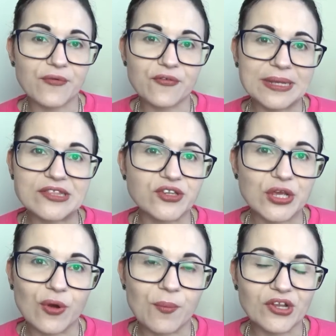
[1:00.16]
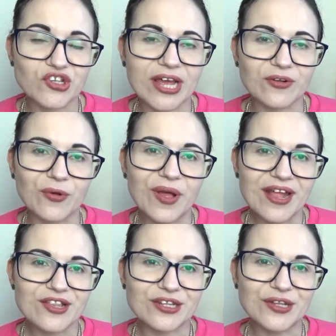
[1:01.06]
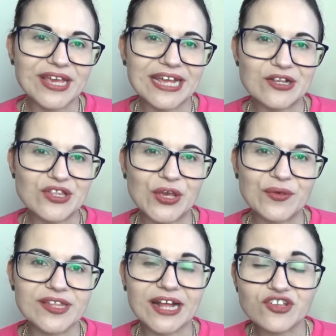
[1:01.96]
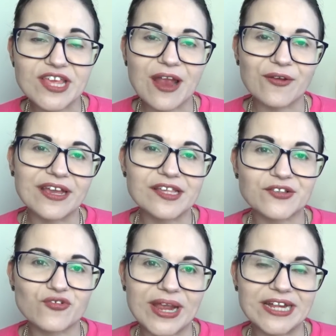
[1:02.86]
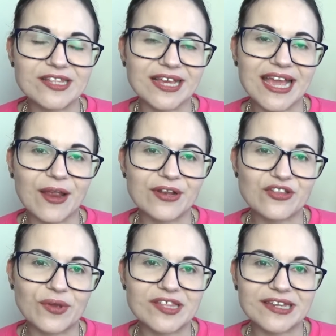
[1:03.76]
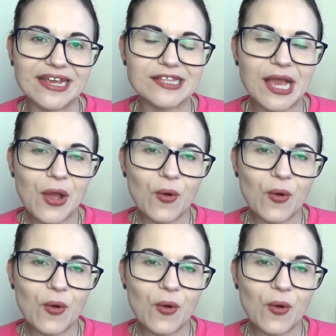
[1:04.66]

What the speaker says: for me to do on my channel to look into Sagittarius traits and characteristics.